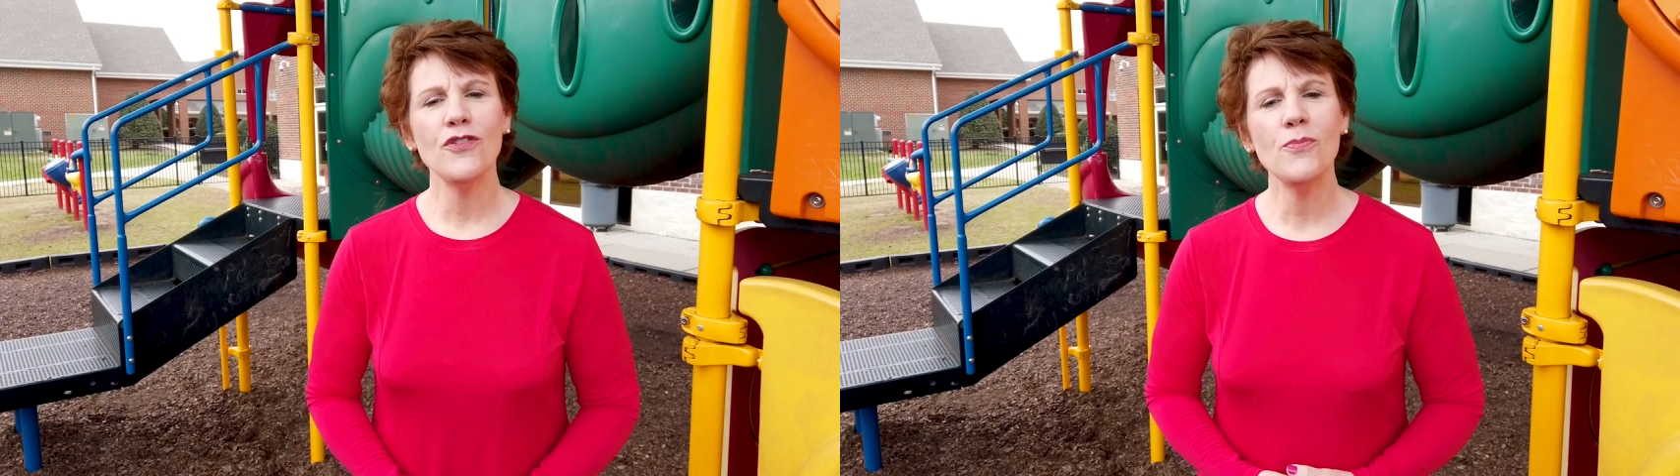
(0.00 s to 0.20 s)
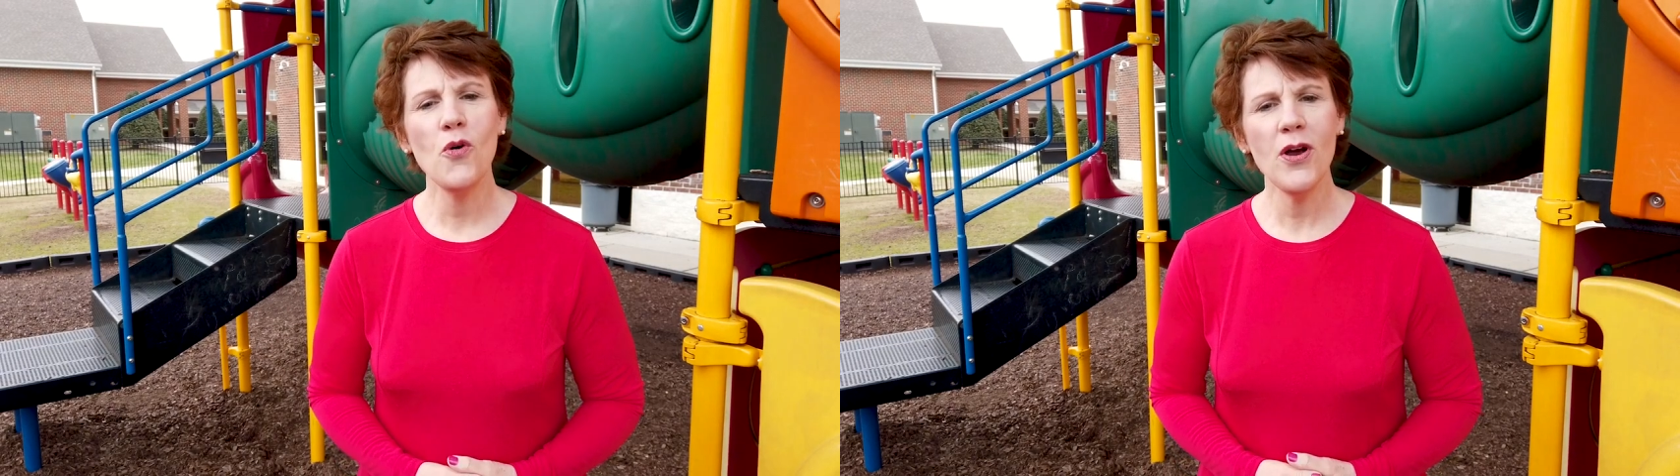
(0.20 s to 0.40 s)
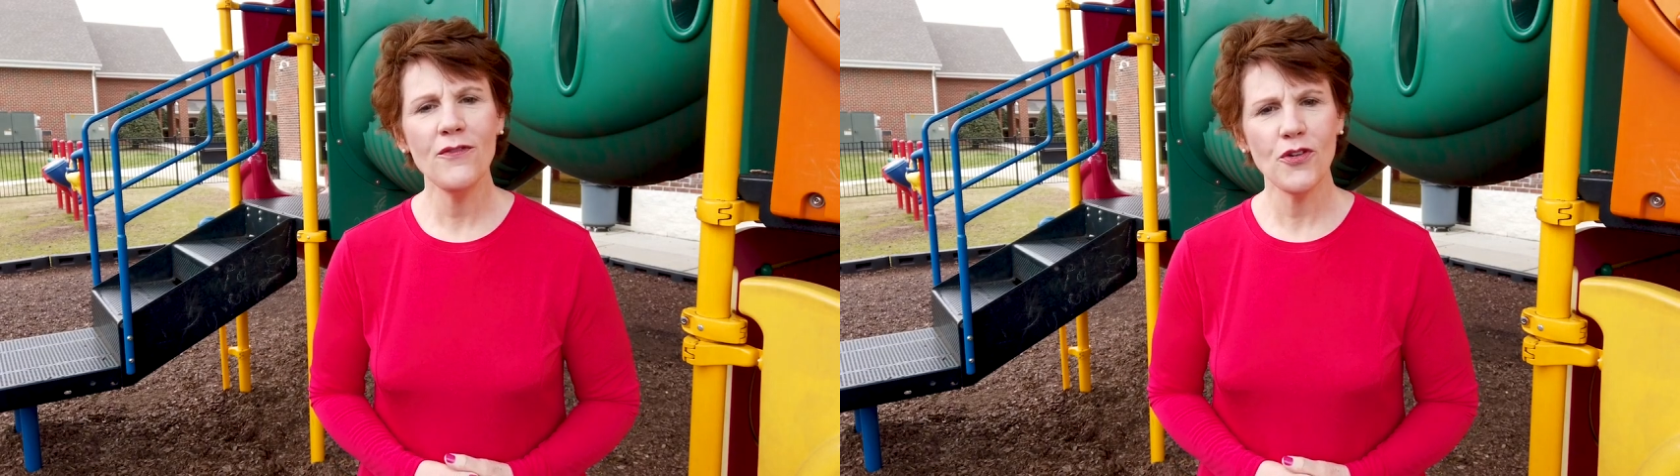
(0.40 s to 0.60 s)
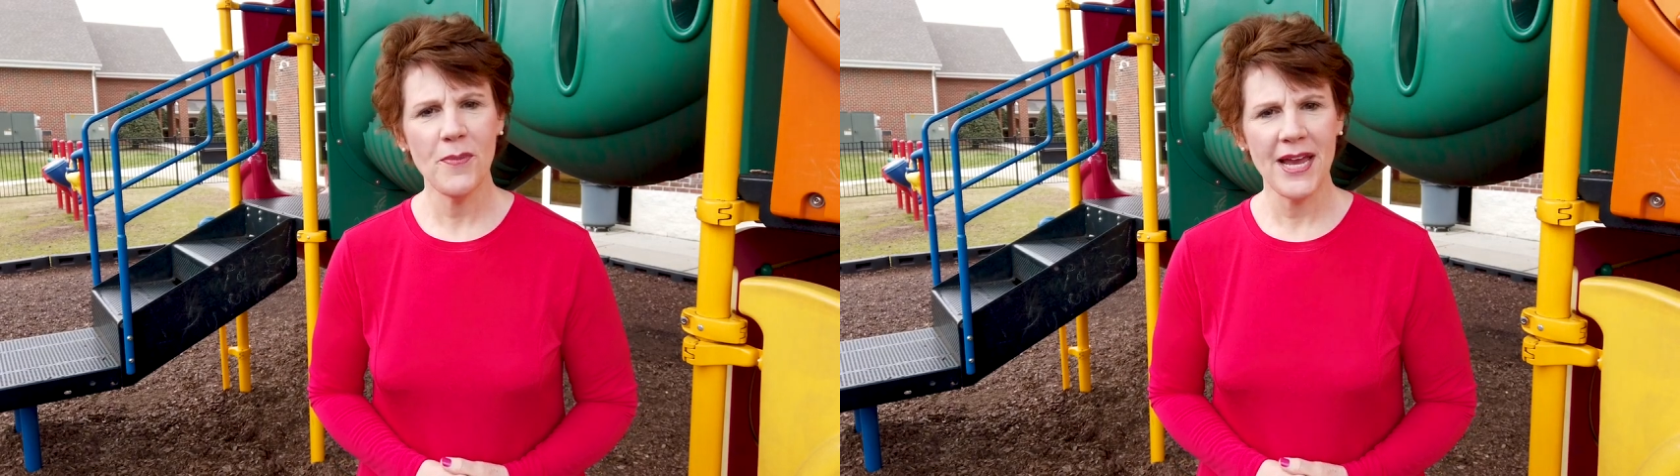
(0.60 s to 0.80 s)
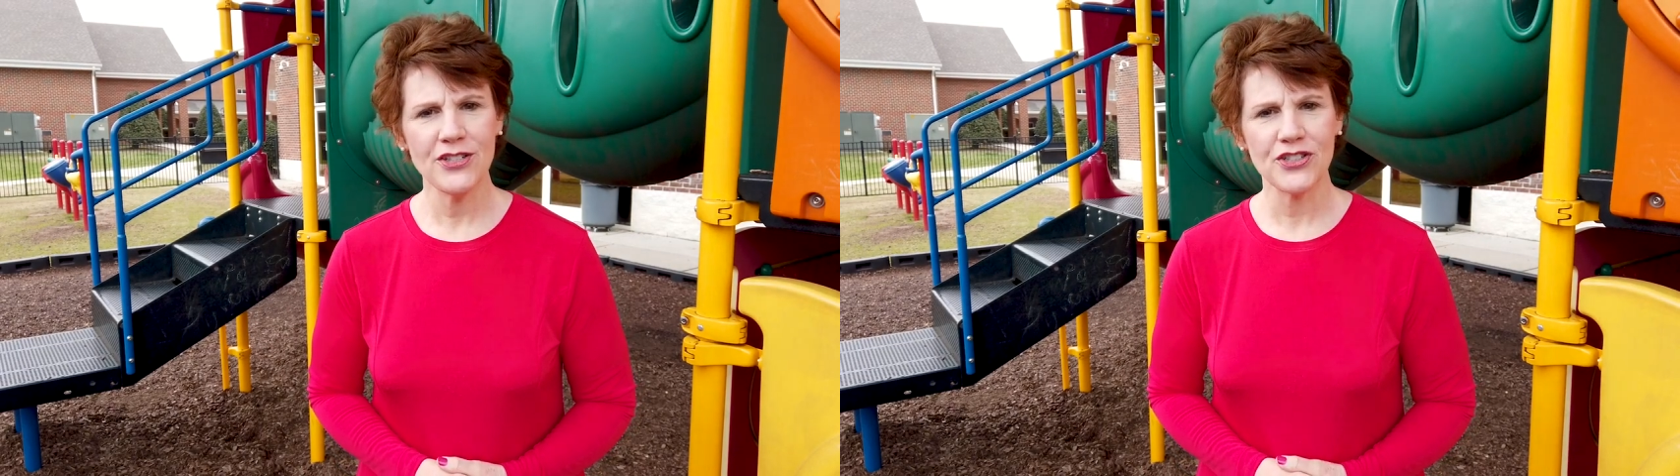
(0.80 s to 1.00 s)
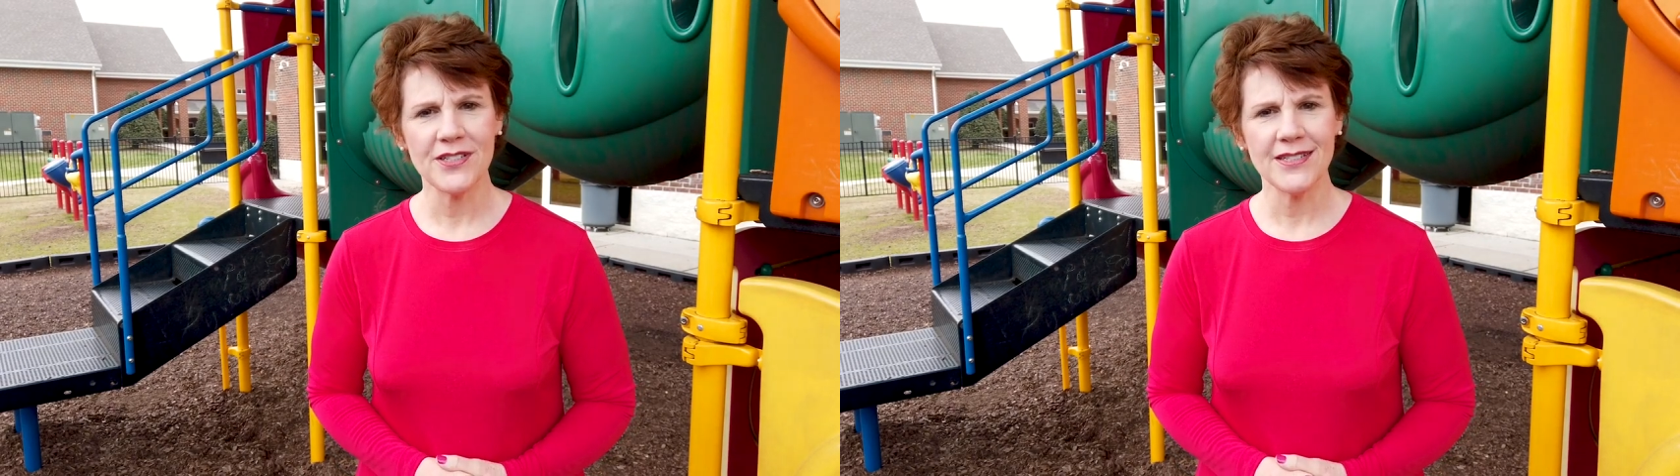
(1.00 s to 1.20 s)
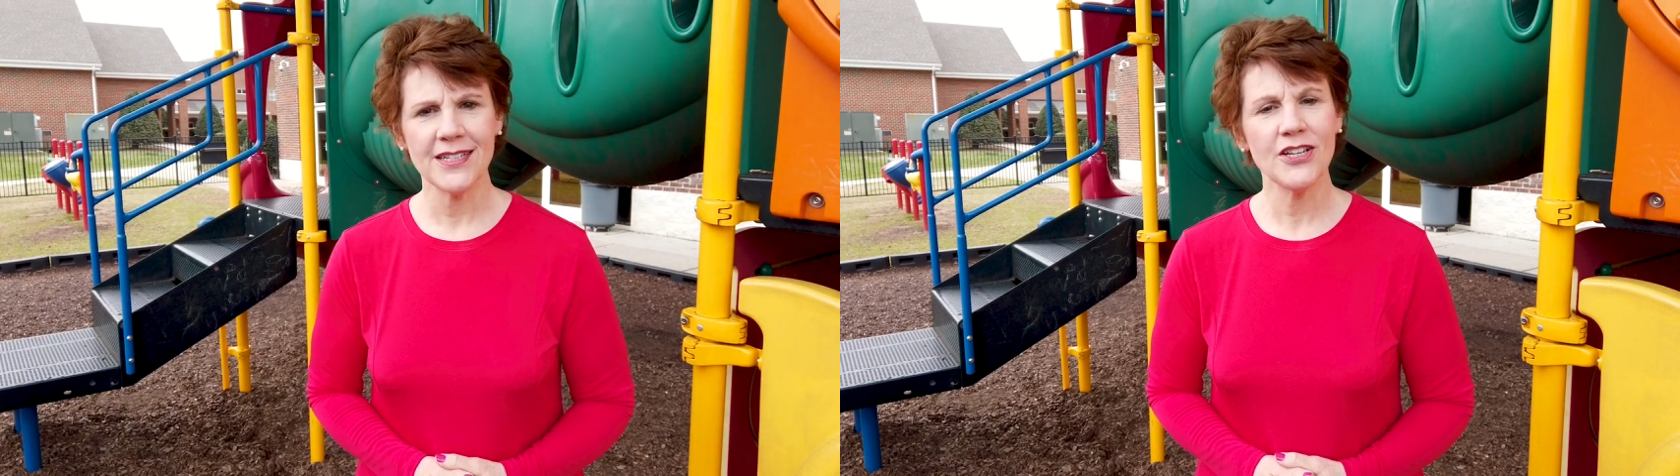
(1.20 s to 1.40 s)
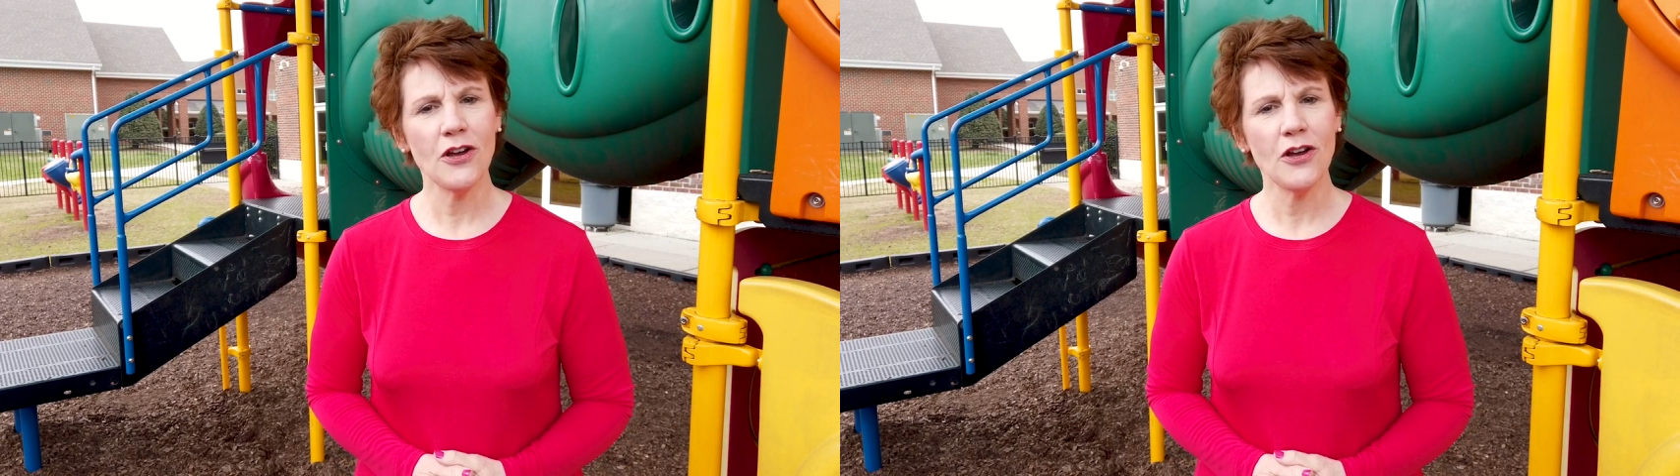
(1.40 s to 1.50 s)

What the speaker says: For more information,